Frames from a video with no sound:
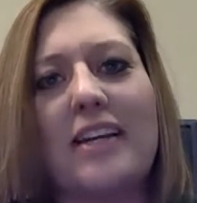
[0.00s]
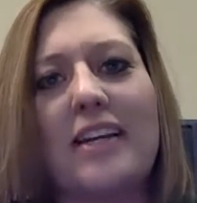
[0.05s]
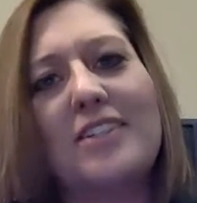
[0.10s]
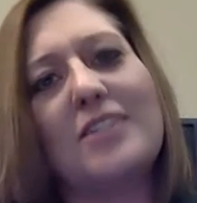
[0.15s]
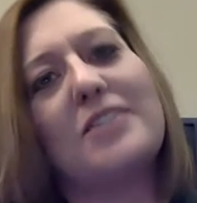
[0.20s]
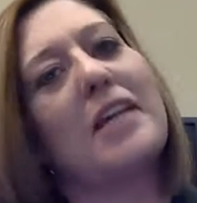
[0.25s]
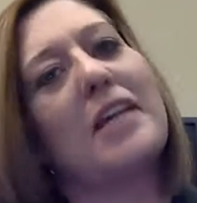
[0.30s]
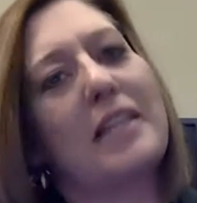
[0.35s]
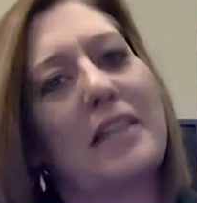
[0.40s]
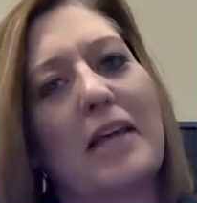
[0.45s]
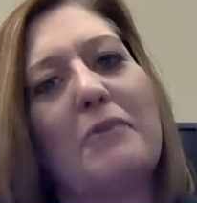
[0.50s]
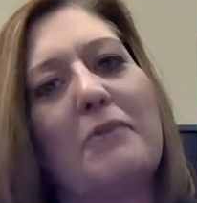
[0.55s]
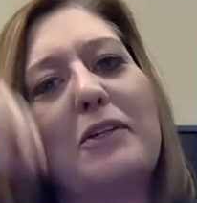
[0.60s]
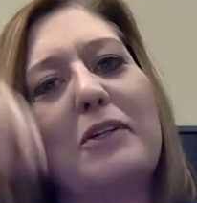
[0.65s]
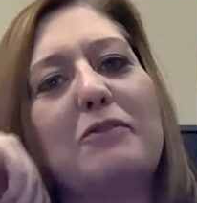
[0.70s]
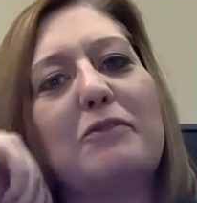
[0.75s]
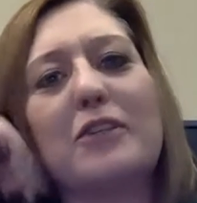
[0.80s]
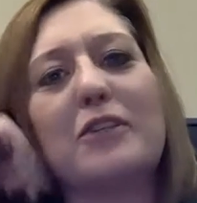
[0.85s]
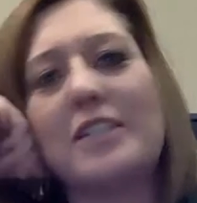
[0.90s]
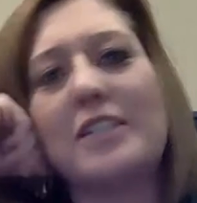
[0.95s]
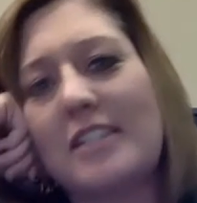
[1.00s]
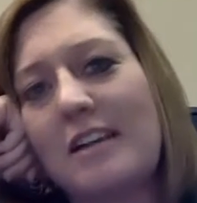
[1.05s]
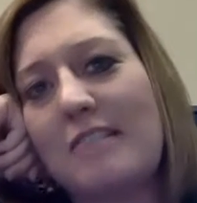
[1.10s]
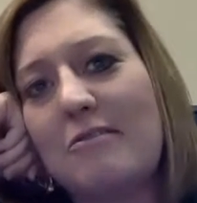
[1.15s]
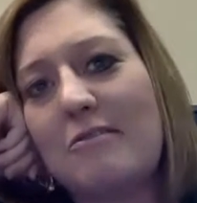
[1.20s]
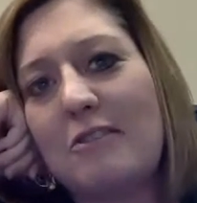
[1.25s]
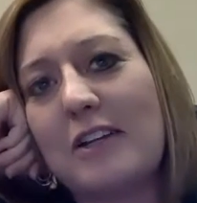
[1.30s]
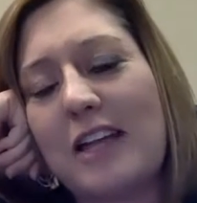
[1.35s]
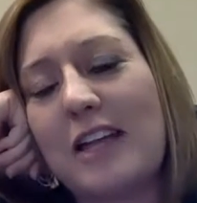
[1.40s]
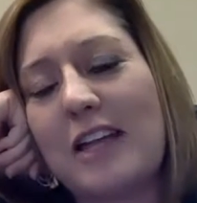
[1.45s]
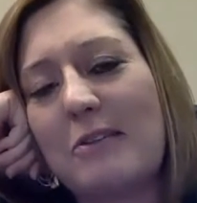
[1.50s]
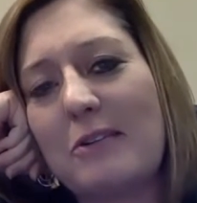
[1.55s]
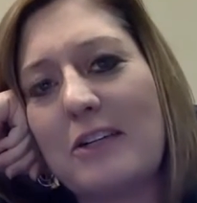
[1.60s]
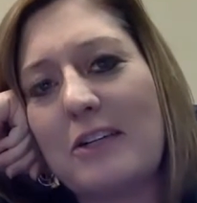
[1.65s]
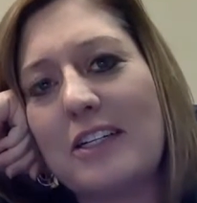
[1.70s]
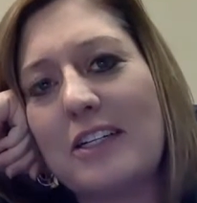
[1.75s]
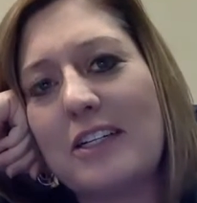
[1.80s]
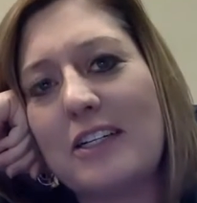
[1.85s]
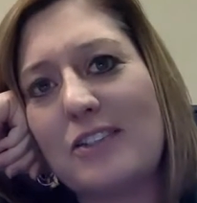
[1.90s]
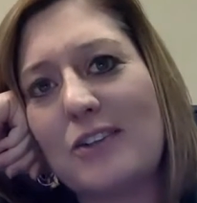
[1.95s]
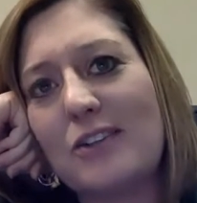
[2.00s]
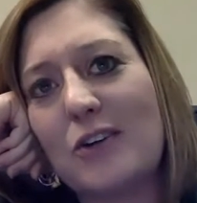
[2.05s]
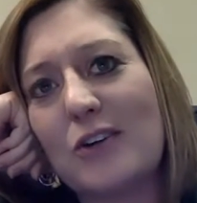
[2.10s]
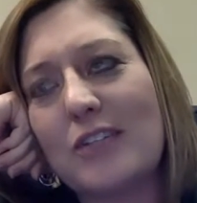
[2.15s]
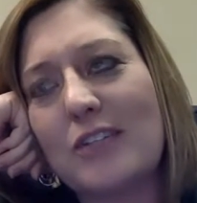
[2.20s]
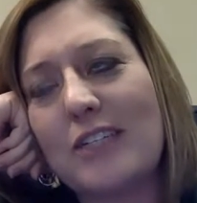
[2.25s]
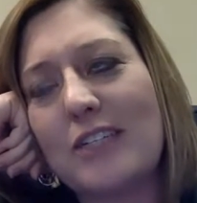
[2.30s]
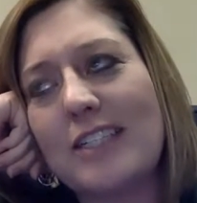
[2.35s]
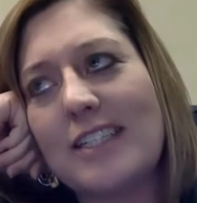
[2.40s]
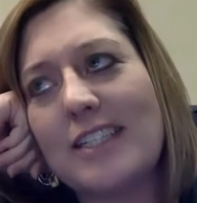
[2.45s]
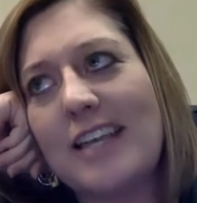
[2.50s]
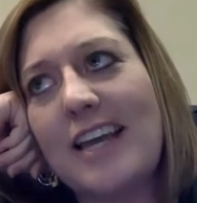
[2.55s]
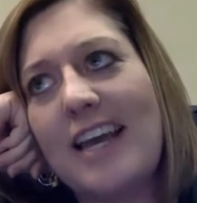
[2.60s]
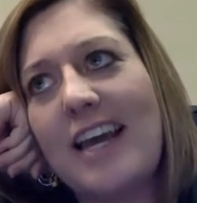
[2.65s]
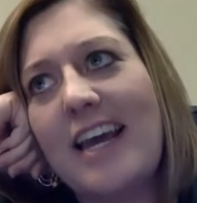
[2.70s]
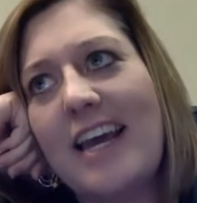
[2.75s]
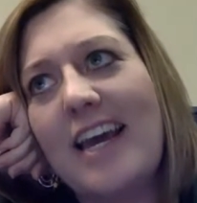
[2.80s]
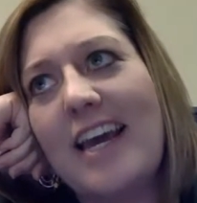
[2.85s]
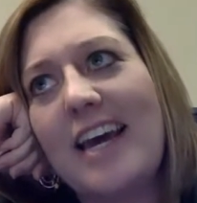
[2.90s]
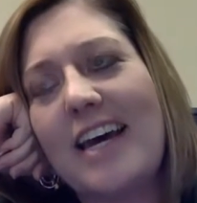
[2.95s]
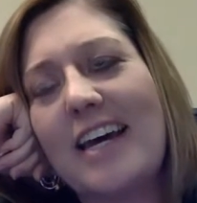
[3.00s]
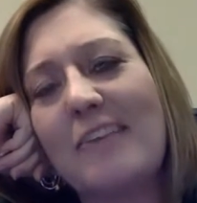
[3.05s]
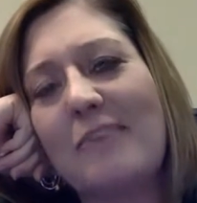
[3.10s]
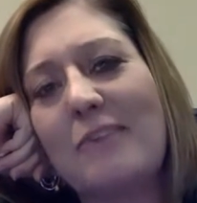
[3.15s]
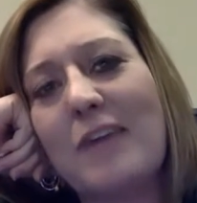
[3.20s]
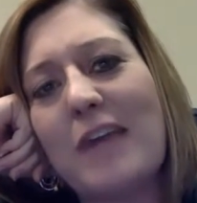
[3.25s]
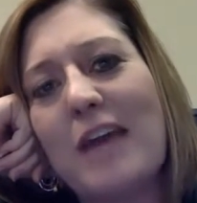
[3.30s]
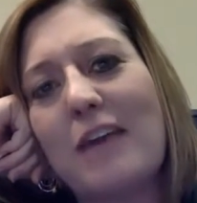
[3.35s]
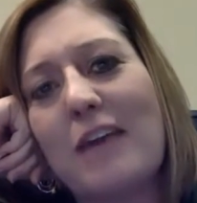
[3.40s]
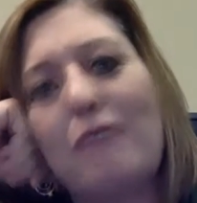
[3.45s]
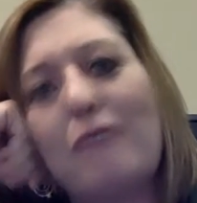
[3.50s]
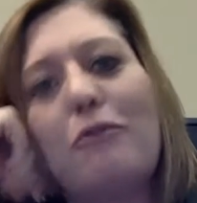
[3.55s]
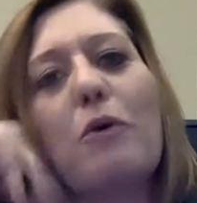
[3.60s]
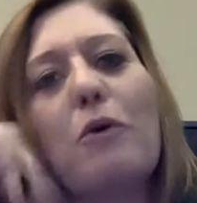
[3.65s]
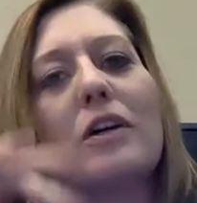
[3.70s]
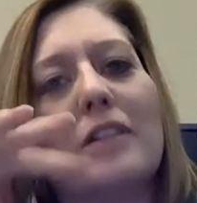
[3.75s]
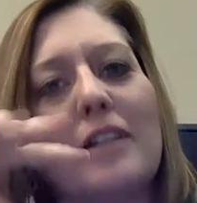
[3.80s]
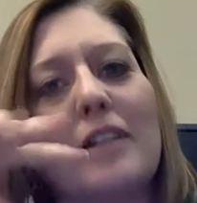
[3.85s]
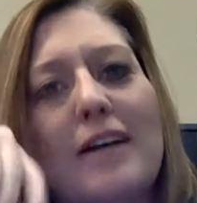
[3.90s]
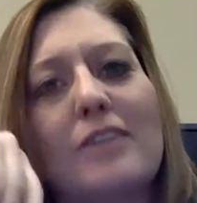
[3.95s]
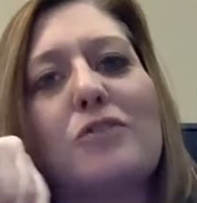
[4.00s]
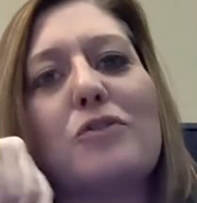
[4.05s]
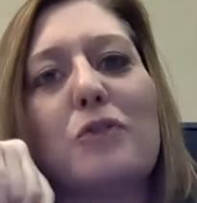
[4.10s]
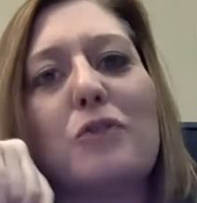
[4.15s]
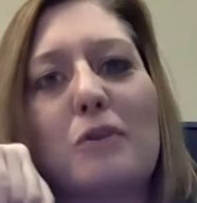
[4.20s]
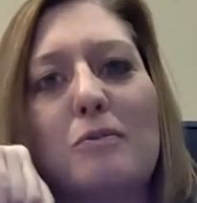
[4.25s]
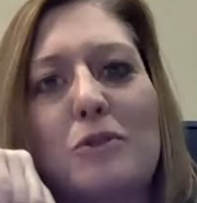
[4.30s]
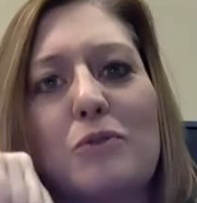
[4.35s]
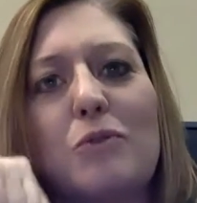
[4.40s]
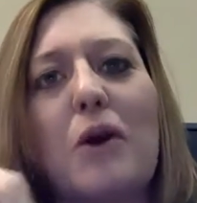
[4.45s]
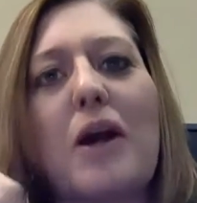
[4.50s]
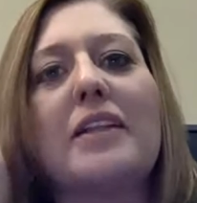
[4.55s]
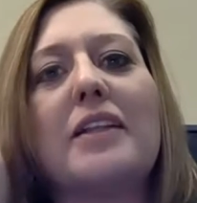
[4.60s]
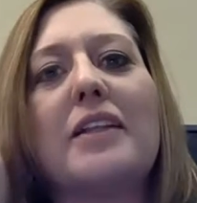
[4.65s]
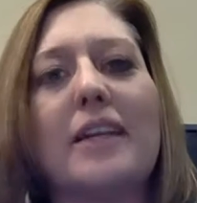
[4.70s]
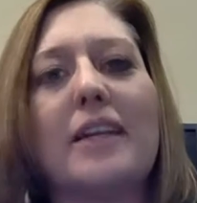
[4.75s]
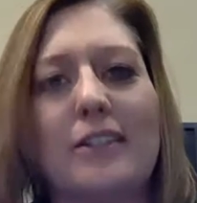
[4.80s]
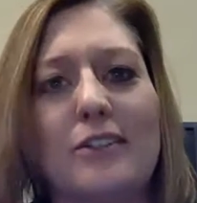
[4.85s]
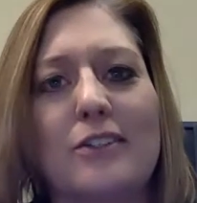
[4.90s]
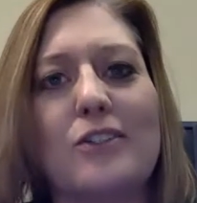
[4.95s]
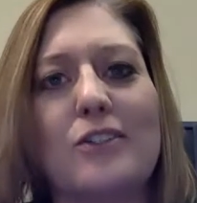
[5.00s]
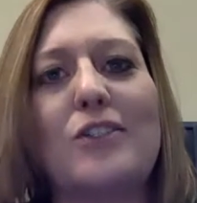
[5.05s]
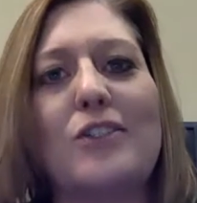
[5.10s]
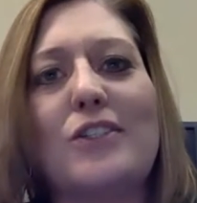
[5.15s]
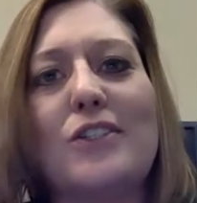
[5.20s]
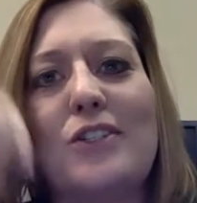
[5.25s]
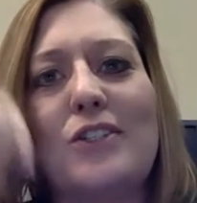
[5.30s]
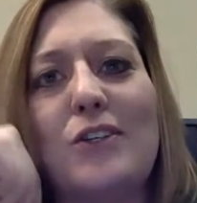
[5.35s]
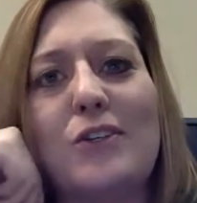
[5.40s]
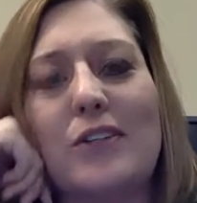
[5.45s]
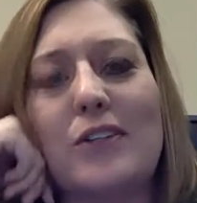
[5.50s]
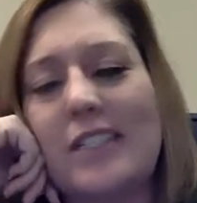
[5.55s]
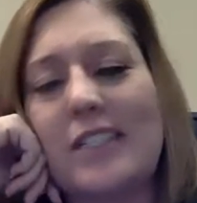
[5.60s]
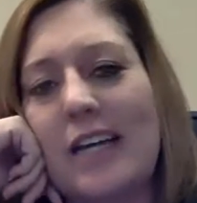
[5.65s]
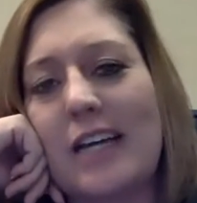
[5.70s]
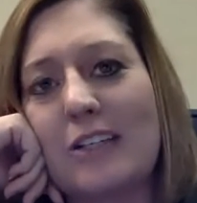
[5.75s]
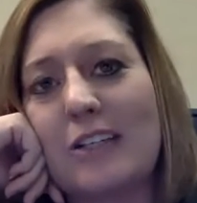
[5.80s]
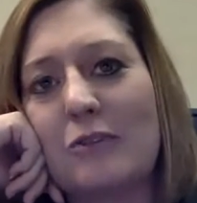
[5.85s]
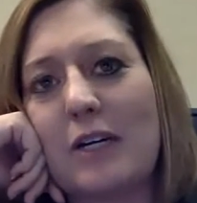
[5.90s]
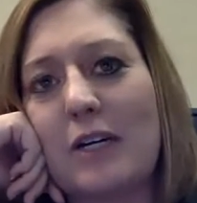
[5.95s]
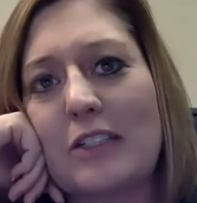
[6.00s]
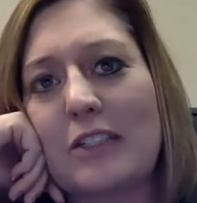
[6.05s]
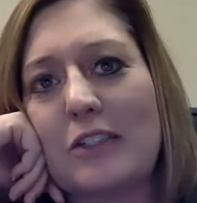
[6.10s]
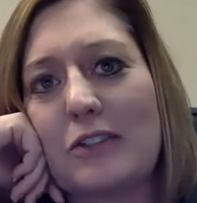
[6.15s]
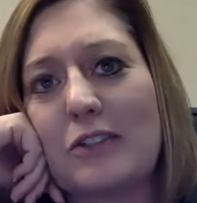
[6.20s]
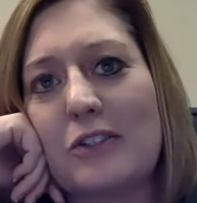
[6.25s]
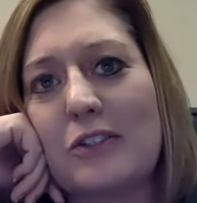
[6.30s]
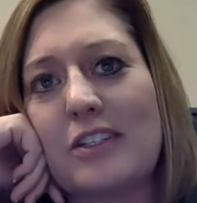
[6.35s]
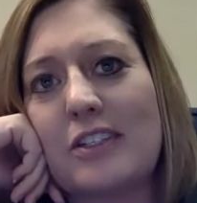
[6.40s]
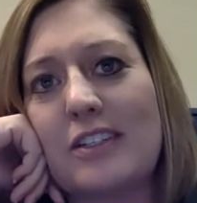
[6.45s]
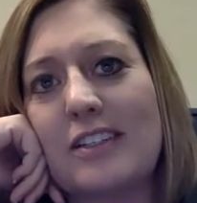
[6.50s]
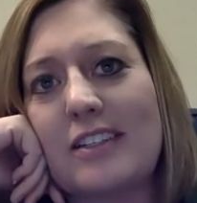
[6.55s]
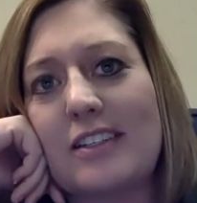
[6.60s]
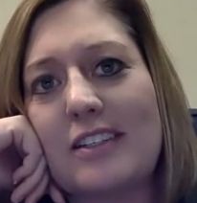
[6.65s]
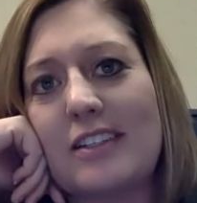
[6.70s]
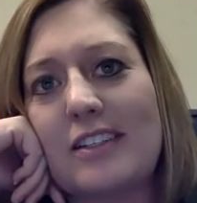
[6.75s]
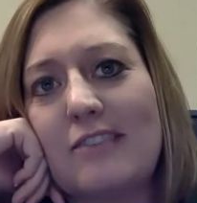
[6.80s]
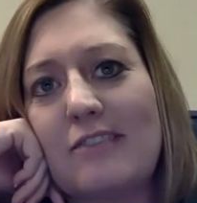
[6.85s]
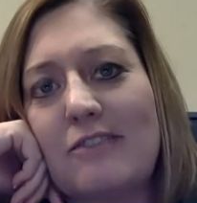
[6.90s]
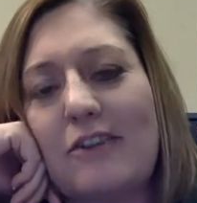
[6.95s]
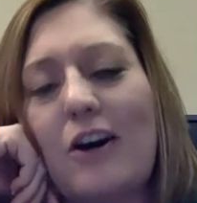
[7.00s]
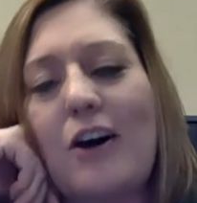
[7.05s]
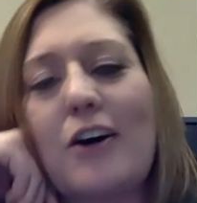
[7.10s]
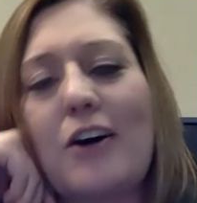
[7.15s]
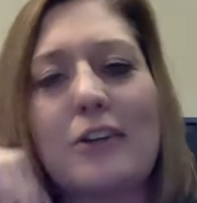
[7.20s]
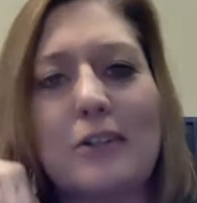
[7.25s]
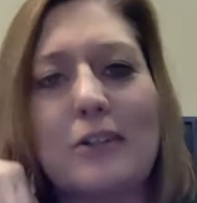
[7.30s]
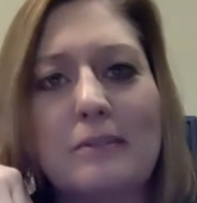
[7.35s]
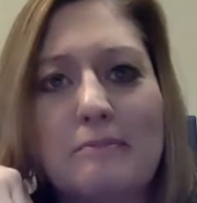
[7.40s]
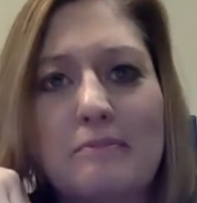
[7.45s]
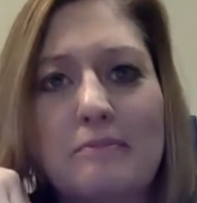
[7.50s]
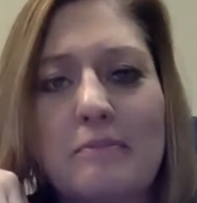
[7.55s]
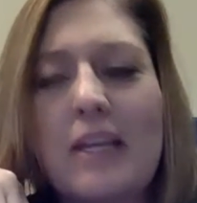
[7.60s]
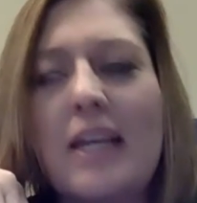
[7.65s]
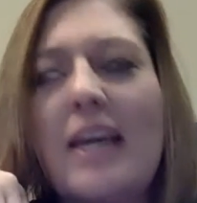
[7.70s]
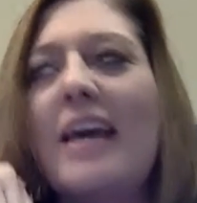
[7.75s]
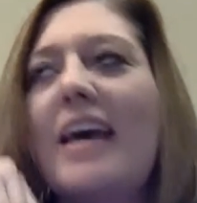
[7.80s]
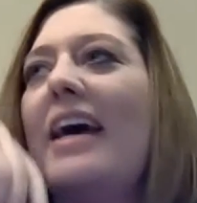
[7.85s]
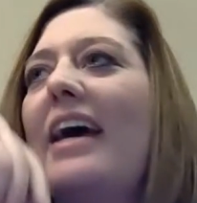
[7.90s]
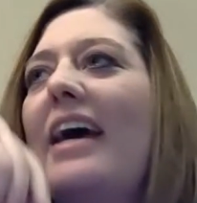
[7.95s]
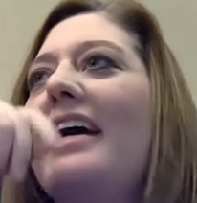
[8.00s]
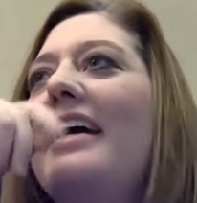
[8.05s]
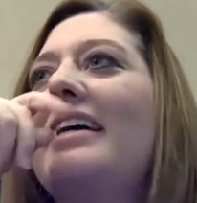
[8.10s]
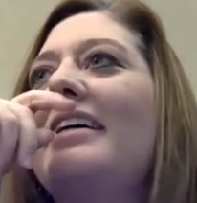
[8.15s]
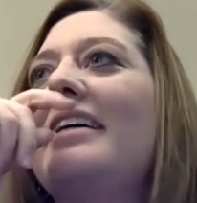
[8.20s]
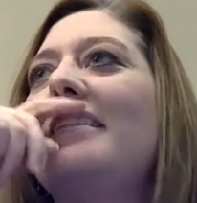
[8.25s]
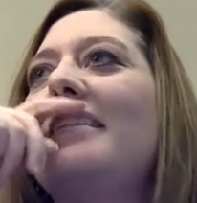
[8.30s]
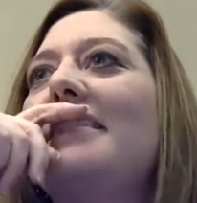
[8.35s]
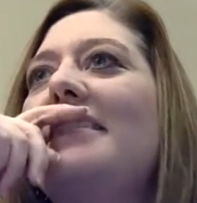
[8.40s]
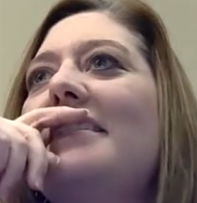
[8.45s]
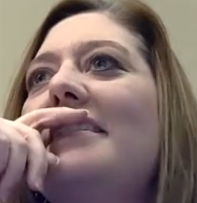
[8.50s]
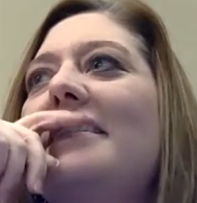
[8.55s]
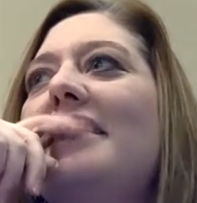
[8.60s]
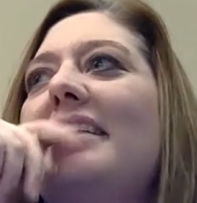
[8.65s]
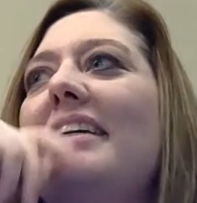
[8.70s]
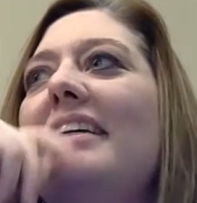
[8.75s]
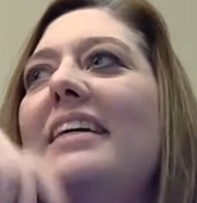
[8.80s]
just like they would have received while they were in service. And we had 4 classrooms write letters to the tech director's father, and